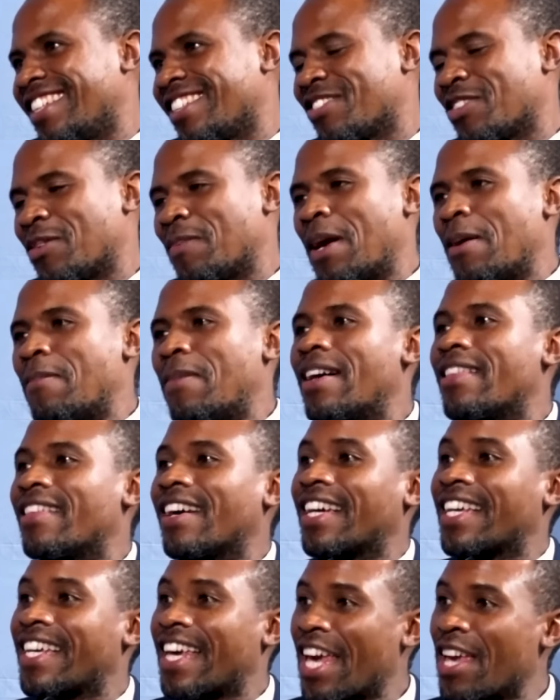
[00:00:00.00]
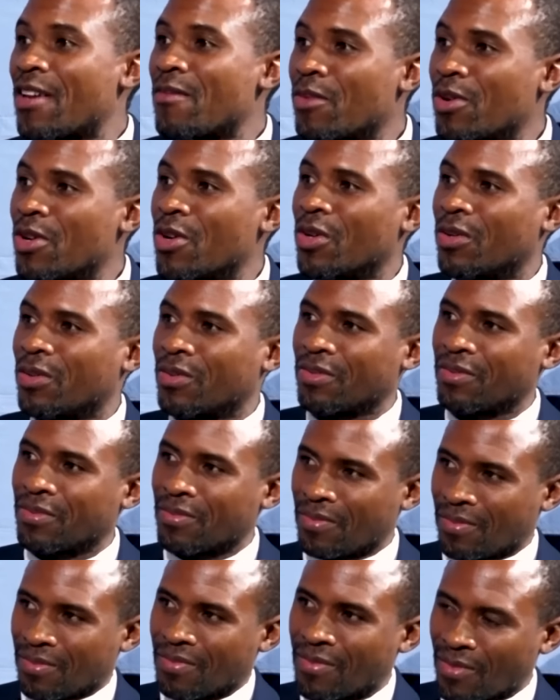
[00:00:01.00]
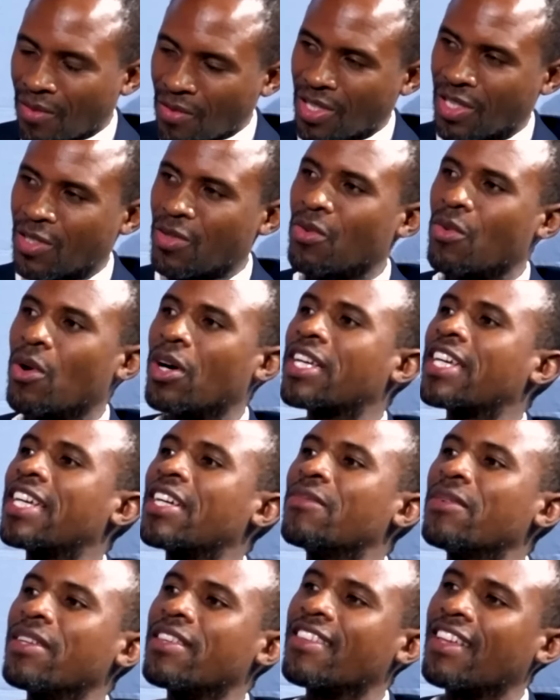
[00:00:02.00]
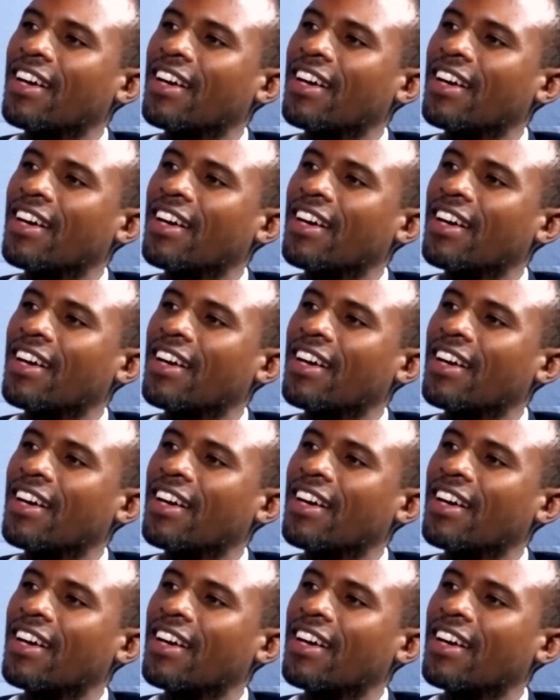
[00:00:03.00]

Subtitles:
So my mother came still working with